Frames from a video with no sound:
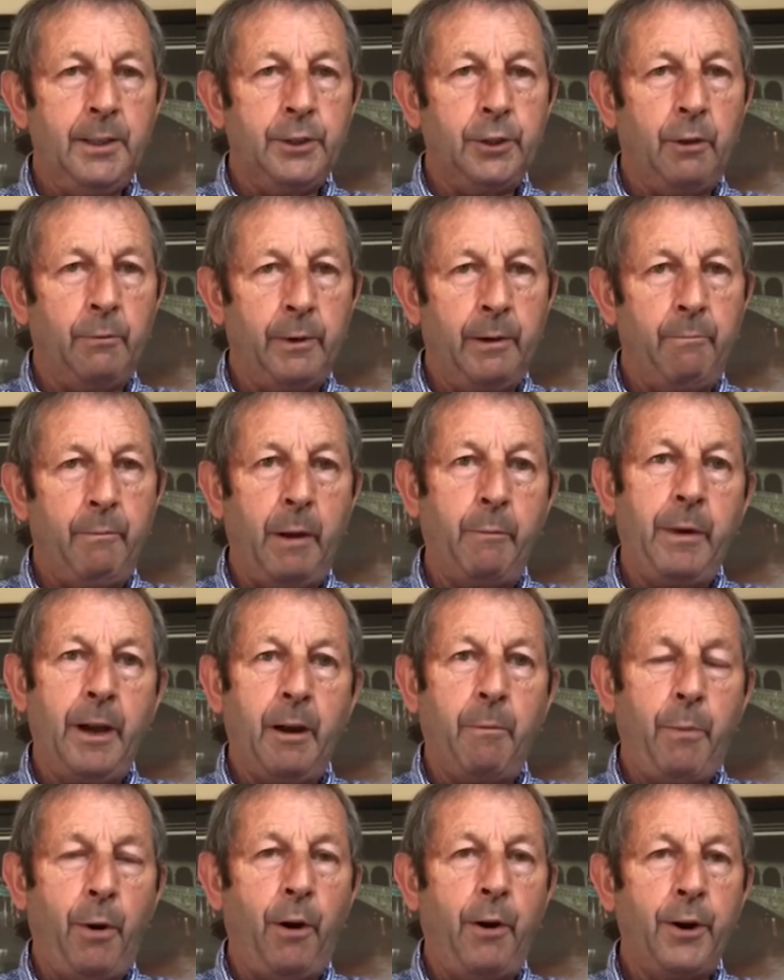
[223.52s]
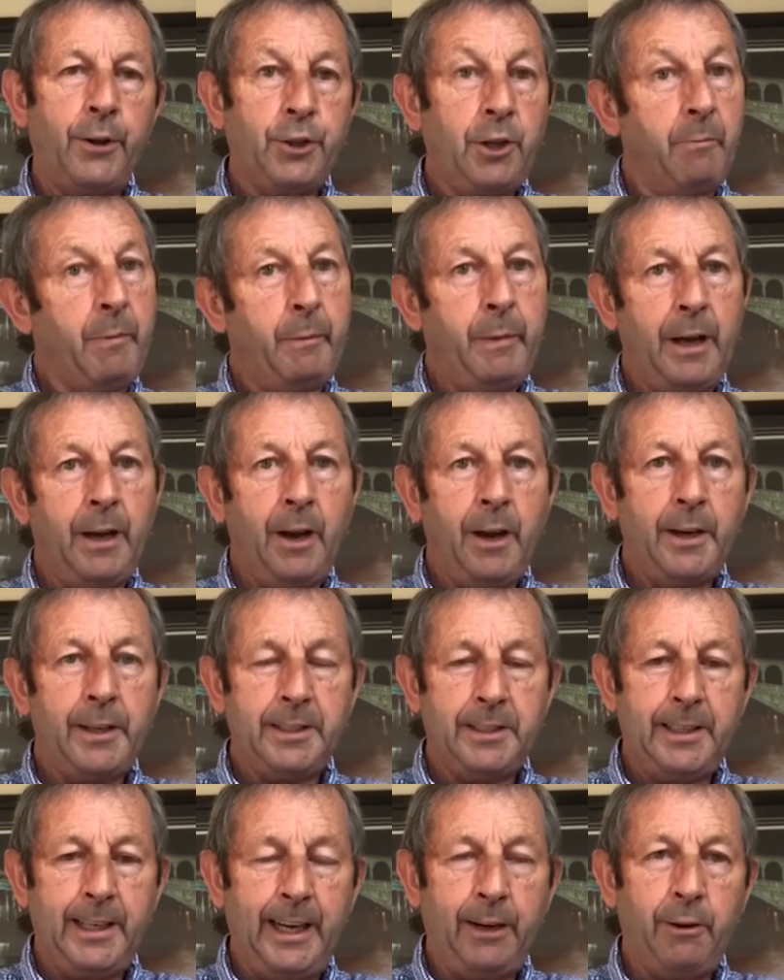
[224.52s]
some of you, maybe your parents, are maybe glad to
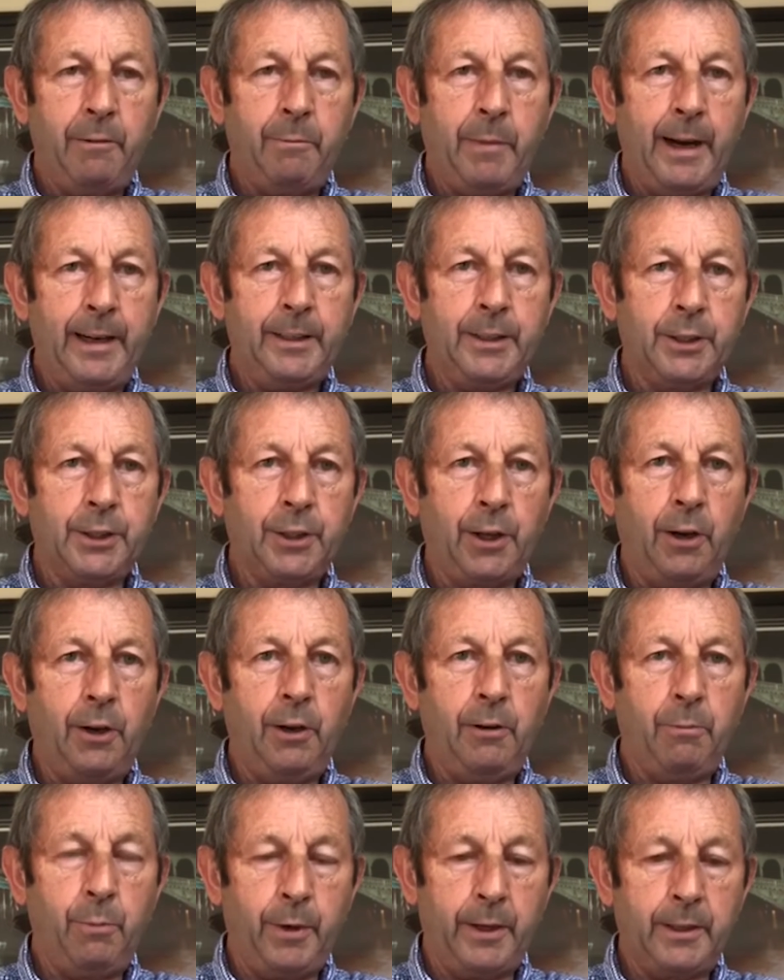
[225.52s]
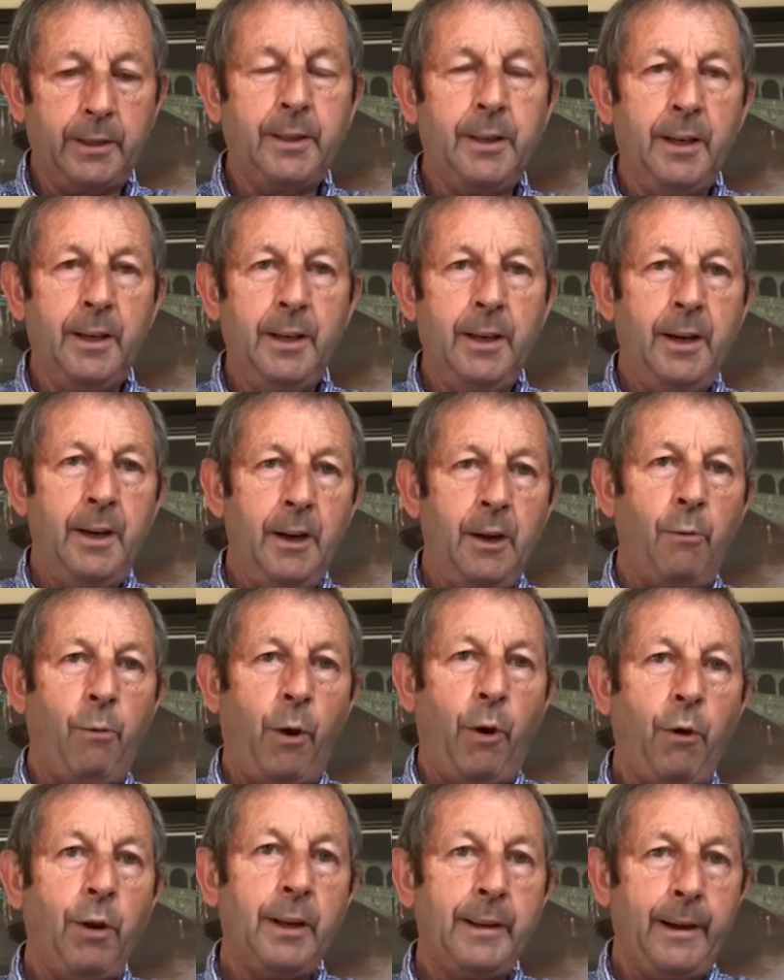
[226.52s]
see you going back to school. But
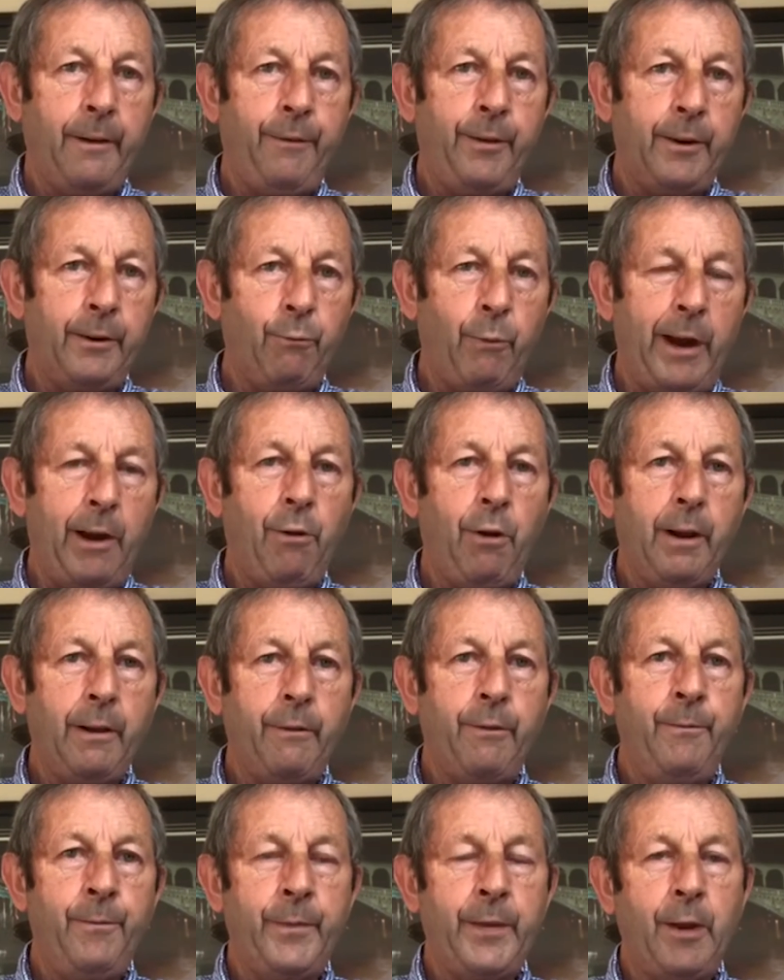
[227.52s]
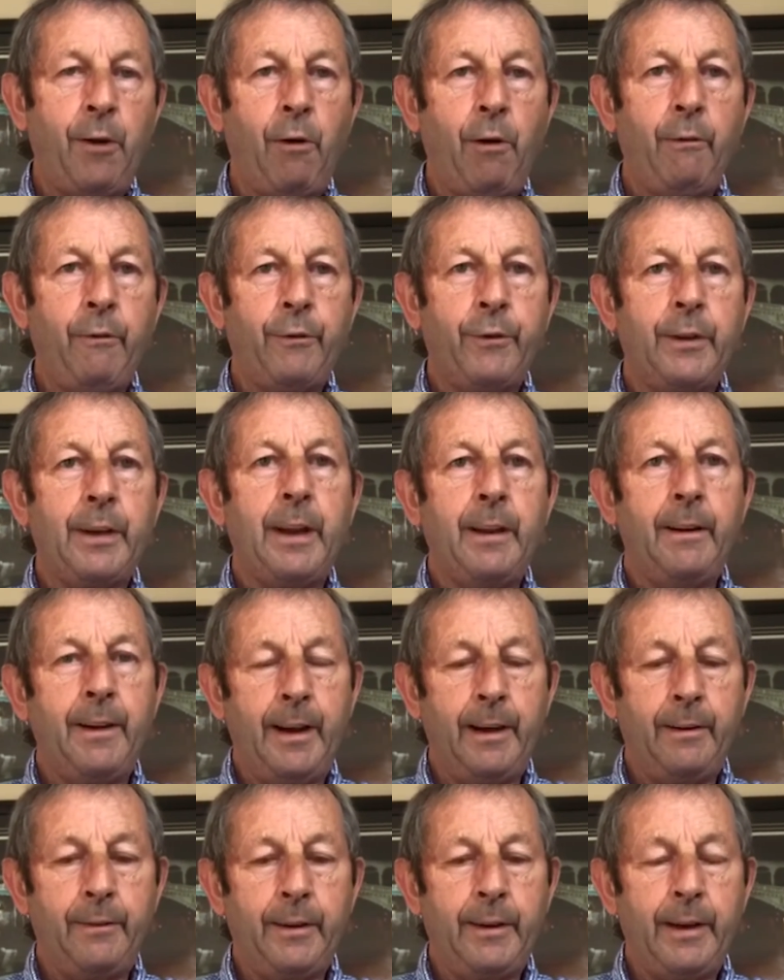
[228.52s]
we're all different. We all have all
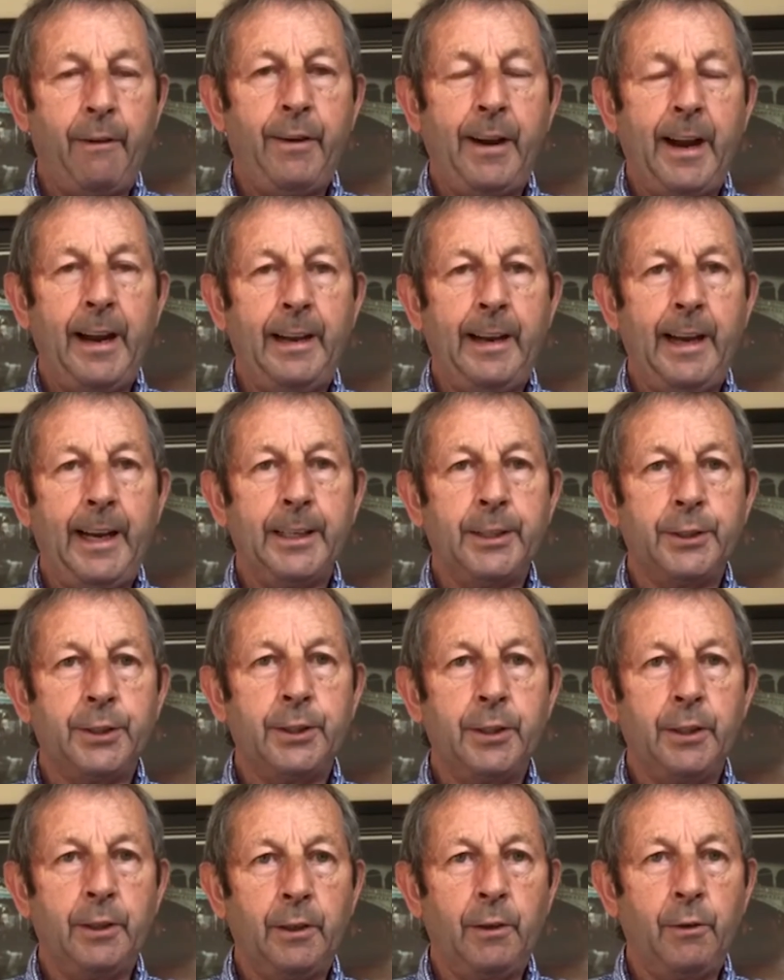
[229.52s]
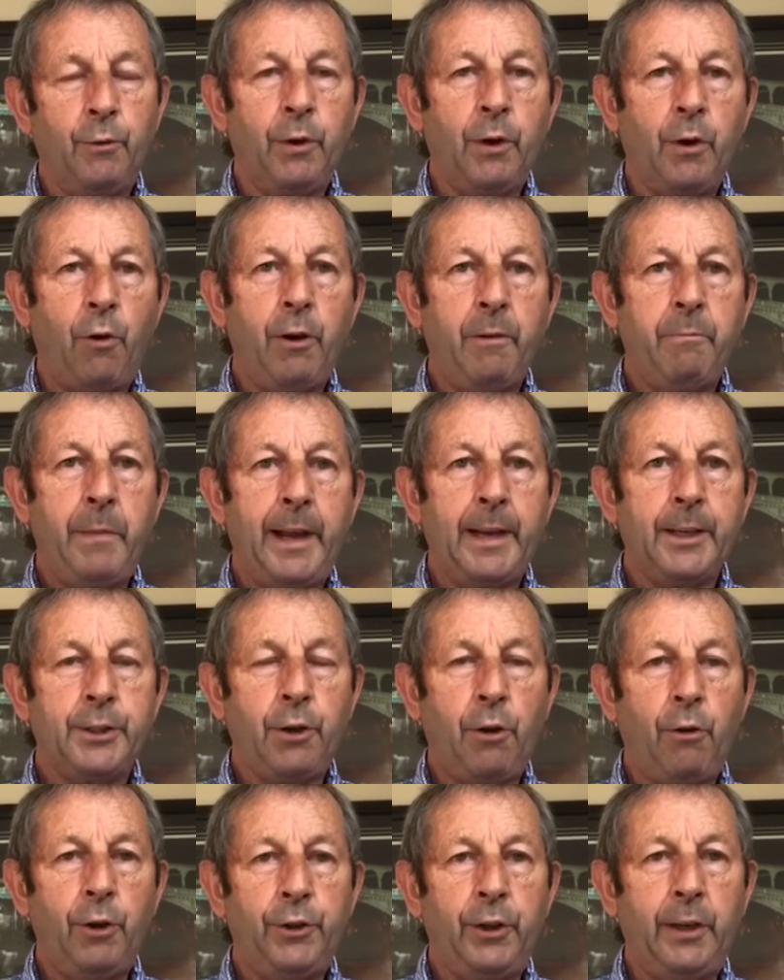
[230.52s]
different ideas. God made us
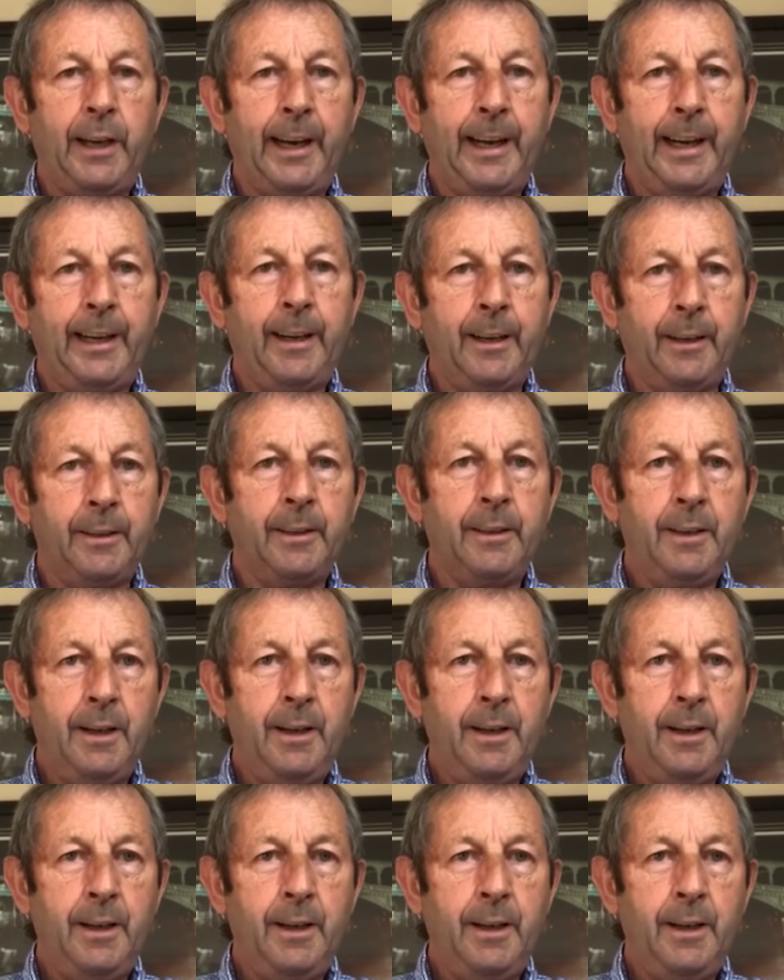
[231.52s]
all unique, and